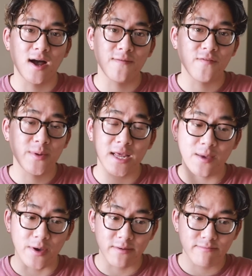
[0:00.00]
um, for me to
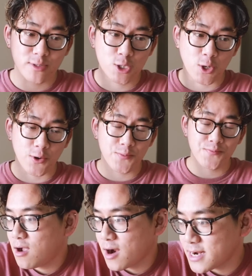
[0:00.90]
keep it. So,
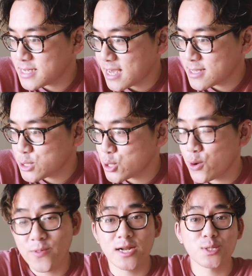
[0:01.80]
all right, and
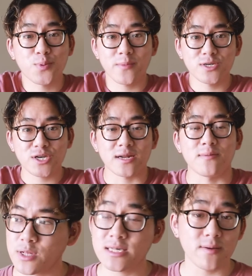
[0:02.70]
so that is pretty much it.
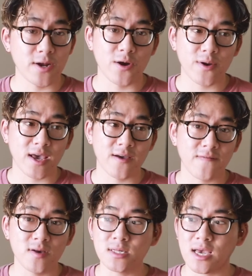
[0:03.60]
Please let me know if
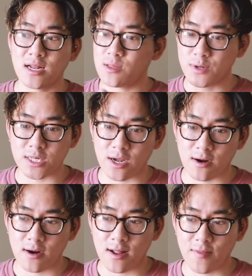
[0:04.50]
you see any of the books
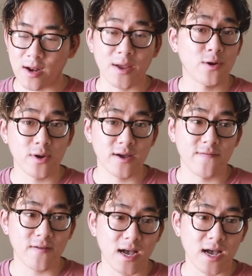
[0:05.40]
here that I'm getting rid of.